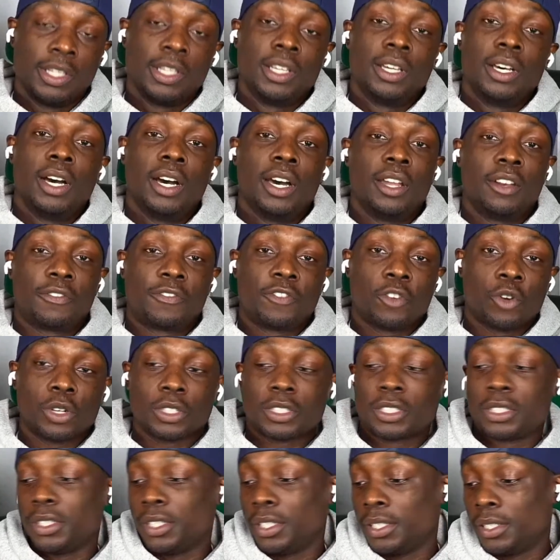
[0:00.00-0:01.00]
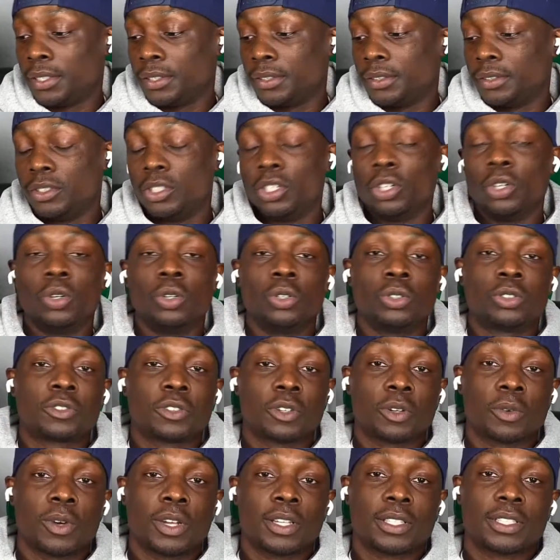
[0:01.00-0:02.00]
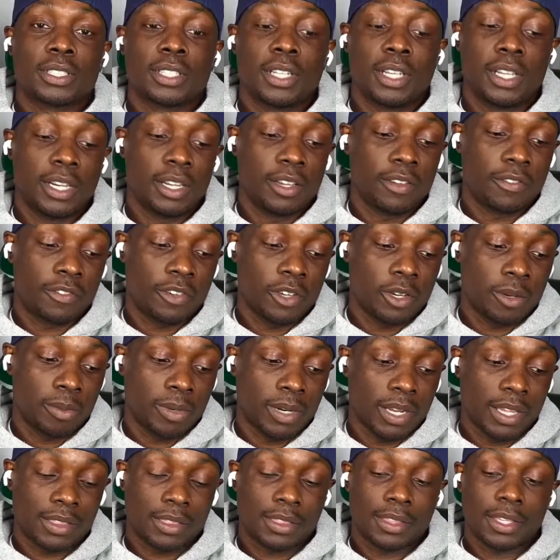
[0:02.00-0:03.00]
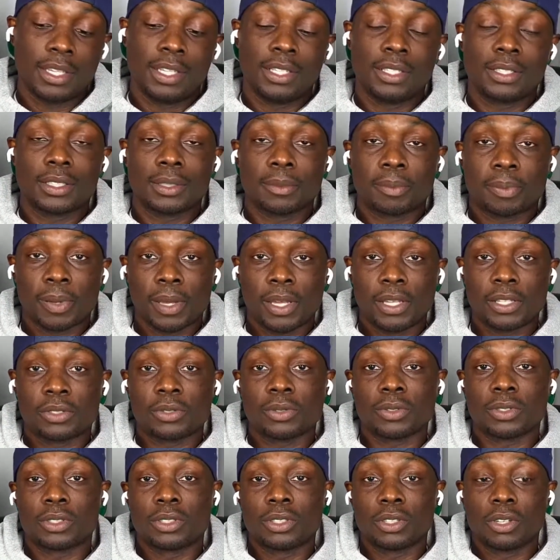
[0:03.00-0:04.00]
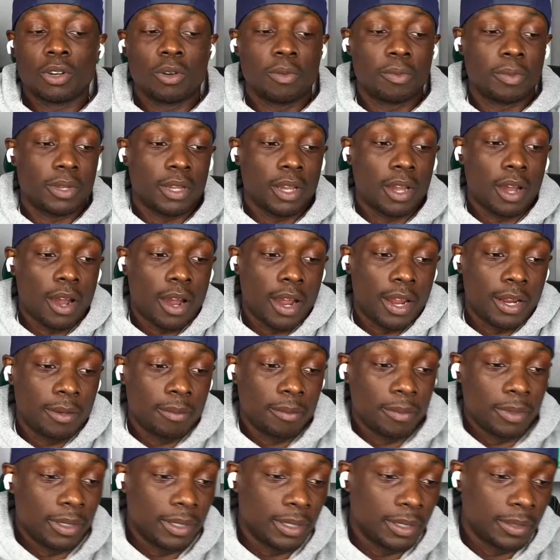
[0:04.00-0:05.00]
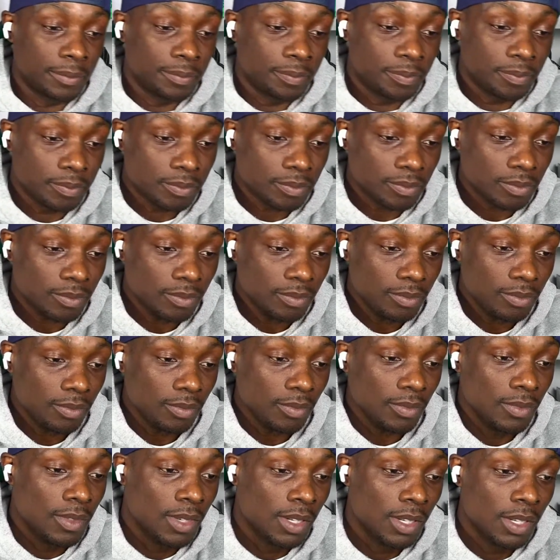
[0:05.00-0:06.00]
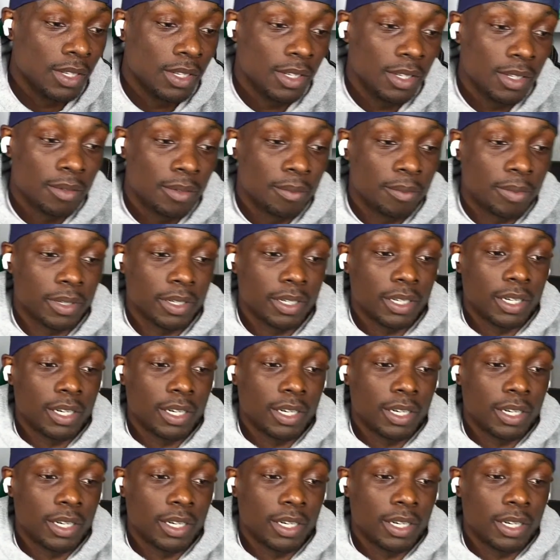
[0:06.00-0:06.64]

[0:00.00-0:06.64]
unfortunate news for the rest of the NFL. But I think the Patriots are going to be all right, man. But